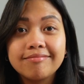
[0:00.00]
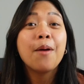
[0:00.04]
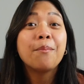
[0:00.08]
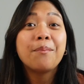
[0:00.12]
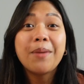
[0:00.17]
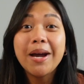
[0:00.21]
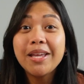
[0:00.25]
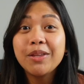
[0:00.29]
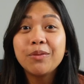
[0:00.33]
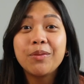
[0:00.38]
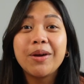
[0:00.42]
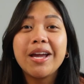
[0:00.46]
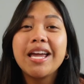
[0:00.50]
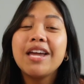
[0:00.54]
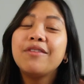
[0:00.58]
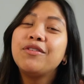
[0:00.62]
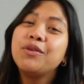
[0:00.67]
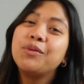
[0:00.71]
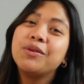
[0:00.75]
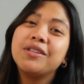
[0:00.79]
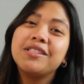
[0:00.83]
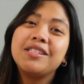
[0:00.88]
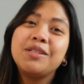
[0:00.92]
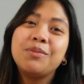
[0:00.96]
By the way, if
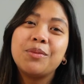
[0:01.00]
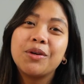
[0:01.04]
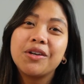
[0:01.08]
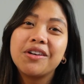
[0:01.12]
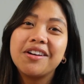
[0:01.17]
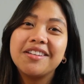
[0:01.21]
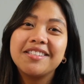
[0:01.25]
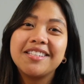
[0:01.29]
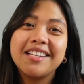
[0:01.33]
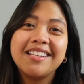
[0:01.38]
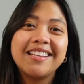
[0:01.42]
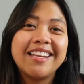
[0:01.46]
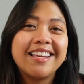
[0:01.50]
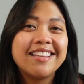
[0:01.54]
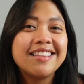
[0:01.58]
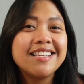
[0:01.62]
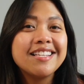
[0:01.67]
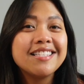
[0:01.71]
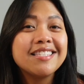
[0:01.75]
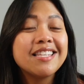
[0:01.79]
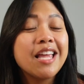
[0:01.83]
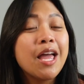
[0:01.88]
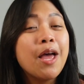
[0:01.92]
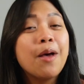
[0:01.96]
you want to see more content like
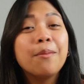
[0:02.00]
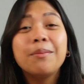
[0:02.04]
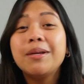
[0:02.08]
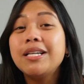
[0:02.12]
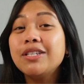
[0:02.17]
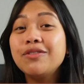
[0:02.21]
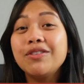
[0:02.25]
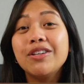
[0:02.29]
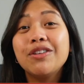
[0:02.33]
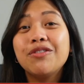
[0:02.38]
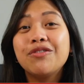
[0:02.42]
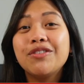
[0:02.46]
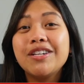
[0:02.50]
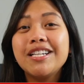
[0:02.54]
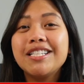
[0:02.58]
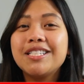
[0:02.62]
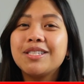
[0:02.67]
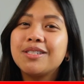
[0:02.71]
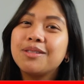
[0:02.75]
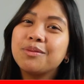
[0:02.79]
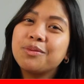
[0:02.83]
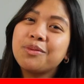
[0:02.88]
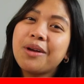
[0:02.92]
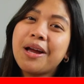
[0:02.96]
this, please feel free to
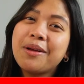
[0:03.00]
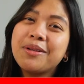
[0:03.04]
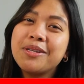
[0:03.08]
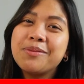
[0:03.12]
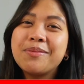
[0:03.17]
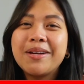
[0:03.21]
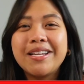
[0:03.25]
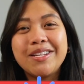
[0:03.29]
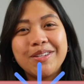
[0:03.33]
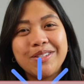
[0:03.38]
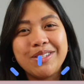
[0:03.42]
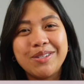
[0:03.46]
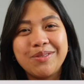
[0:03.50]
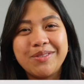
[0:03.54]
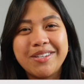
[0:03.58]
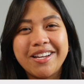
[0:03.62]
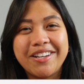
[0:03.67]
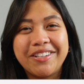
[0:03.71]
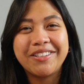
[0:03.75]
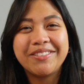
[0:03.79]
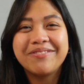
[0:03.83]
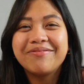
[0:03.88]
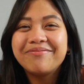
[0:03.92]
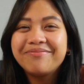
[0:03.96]
subscribe to my YouTube
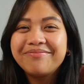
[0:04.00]
channel.